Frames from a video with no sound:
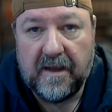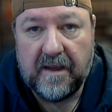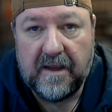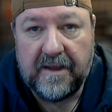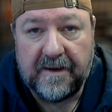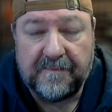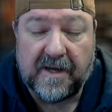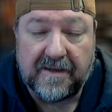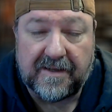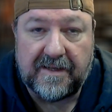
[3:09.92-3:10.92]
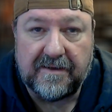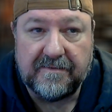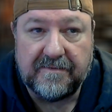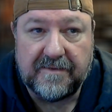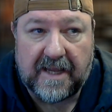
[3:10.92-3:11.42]
And I'm talking
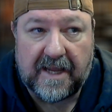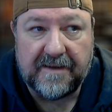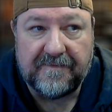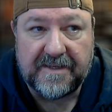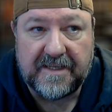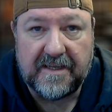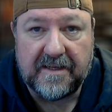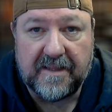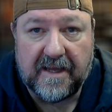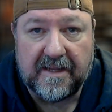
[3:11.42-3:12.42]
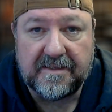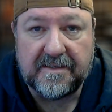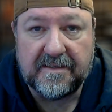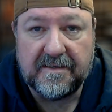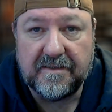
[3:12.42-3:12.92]
the kind of fatigue
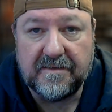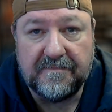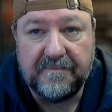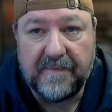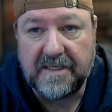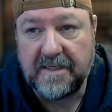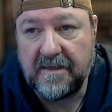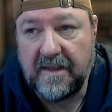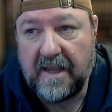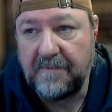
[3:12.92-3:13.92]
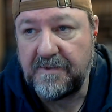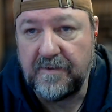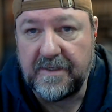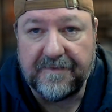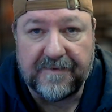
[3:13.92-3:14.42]
that makes it
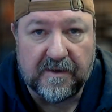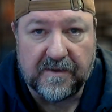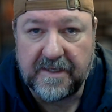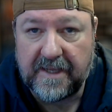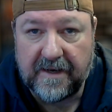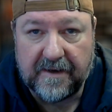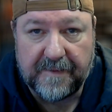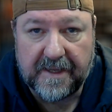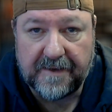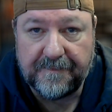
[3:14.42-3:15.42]
absolutely difficult to get out of bed.